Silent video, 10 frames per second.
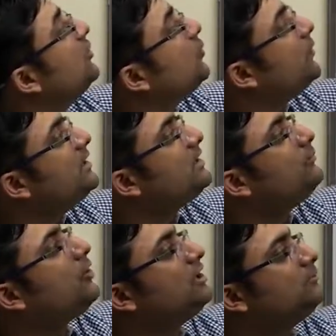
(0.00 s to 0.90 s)
When a
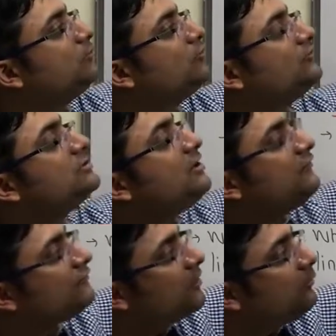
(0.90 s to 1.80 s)
body moves
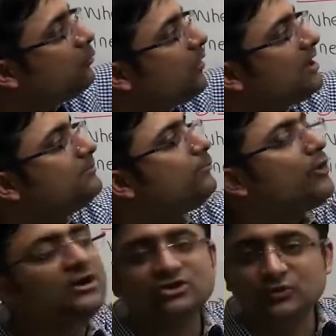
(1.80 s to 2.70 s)
from one
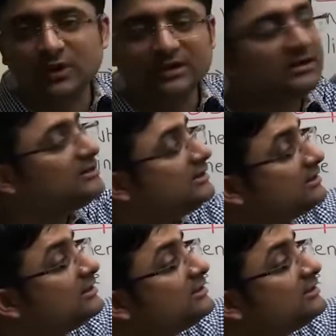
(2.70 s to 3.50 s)
point to another,